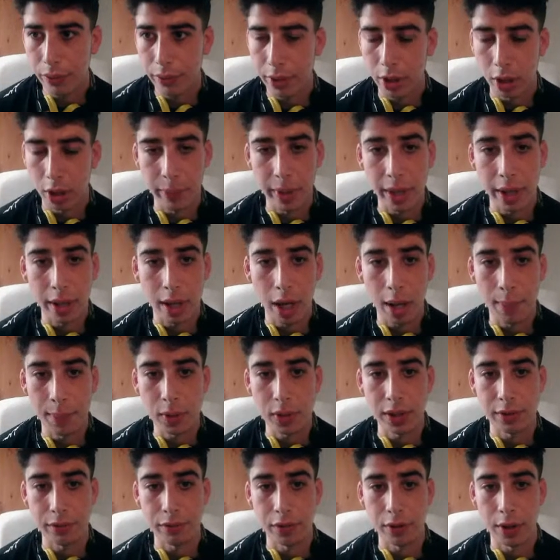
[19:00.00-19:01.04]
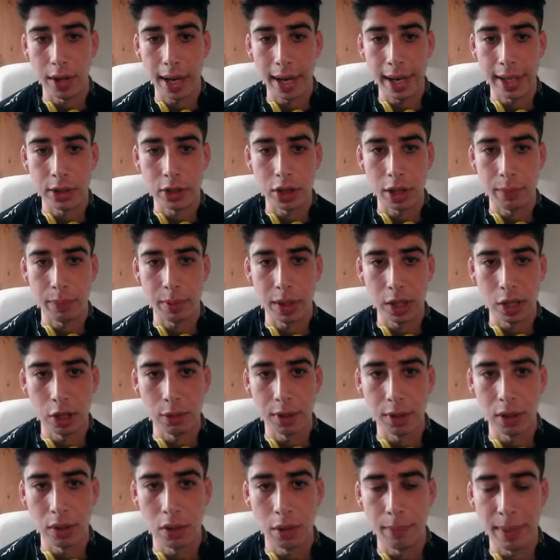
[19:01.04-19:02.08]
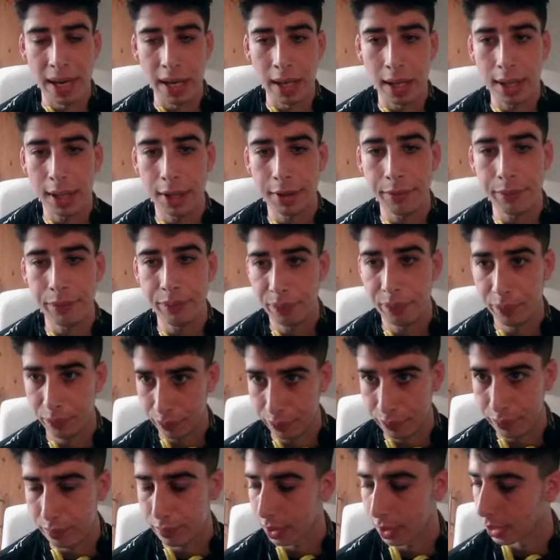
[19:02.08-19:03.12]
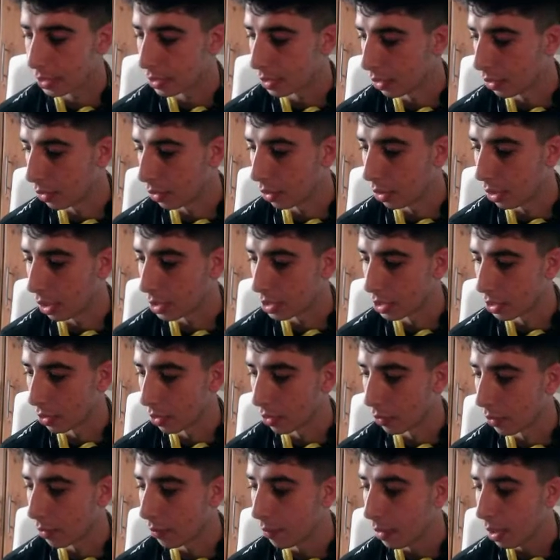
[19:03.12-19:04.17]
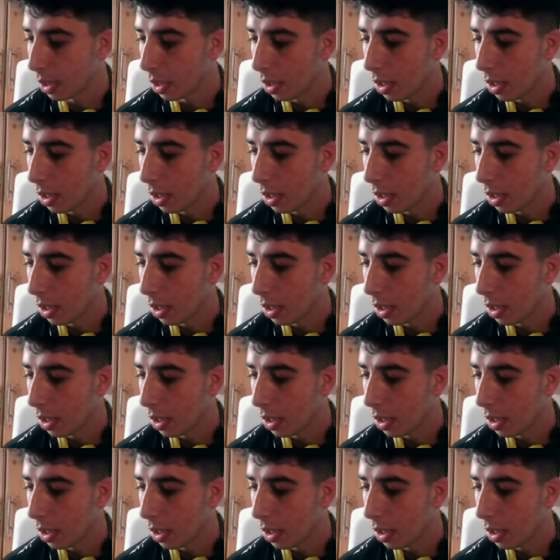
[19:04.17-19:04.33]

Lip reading: to be on commentary for NJPW in America. That's another one.